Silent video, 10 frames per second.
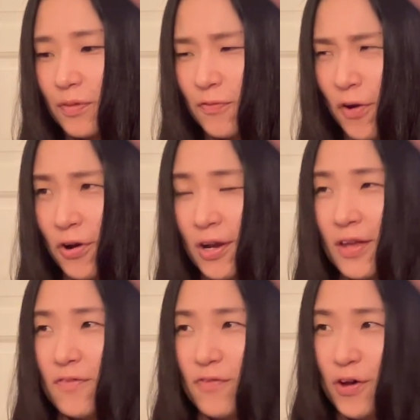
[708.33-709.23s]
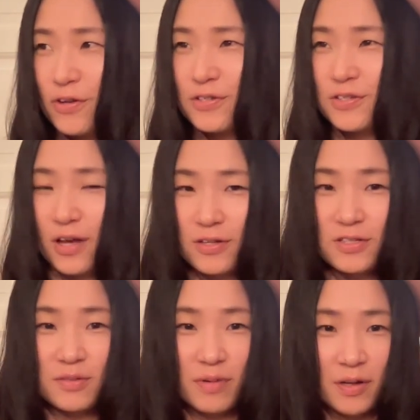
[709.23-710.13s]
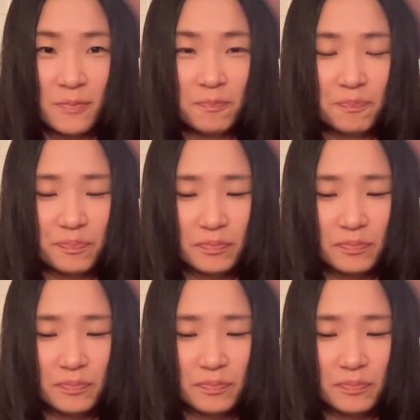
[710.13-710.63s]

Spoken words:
very first customer